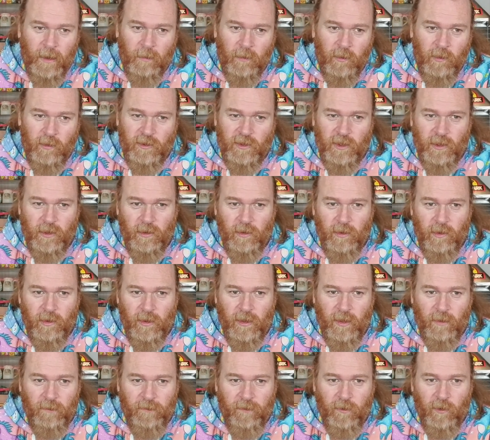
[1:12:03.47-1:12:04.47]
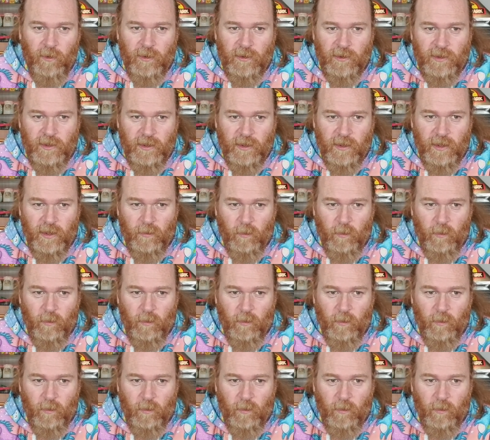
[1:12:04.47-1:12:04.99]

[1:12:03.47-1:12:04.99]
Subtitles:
I'm also looking forward to